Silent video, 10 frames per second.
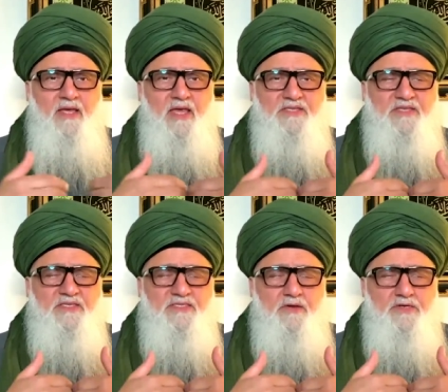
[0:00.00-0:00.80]
it's
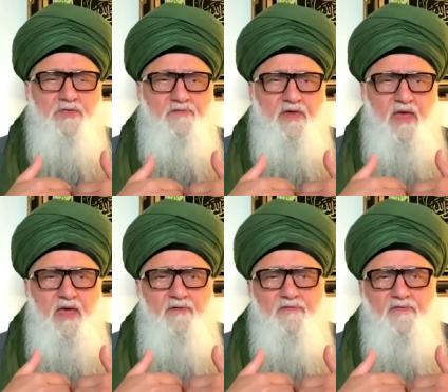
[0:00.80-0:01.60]
the source of
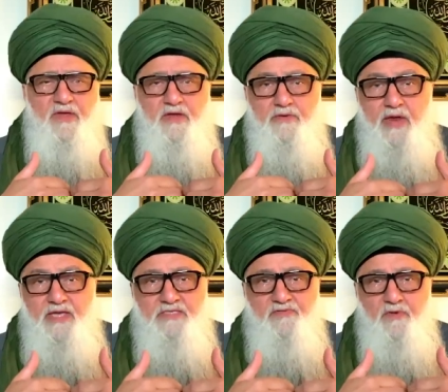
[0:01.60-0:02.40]
every
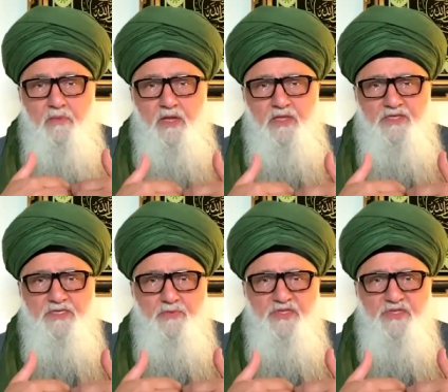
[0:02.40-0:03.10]
grace from Allah,